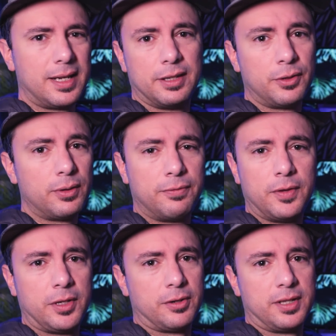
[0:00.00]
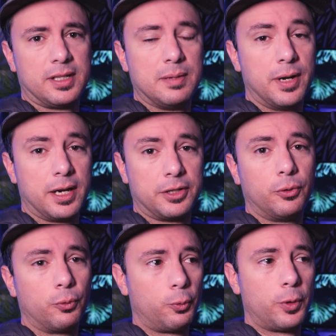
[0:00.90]
Again, it's only 50 or 60 bucks.
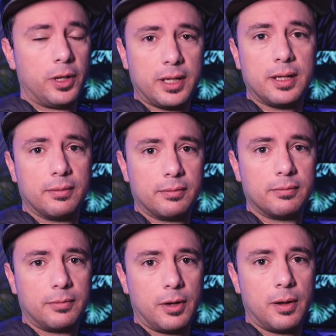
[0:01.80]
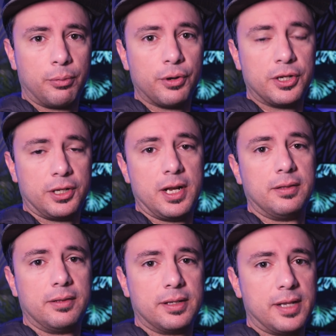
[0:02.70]
You'll really
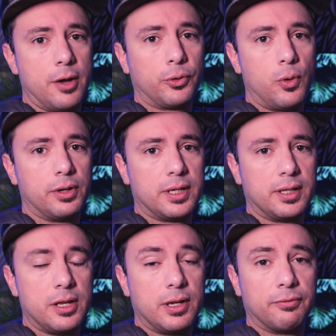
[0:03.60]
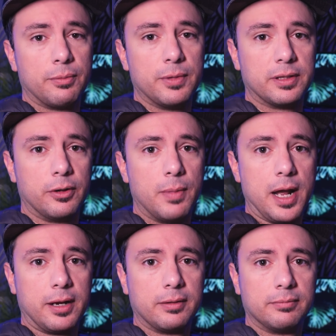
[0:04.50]
appreciate the sound quality that you get from this little
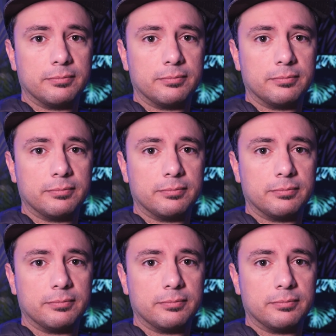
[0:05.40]
mic.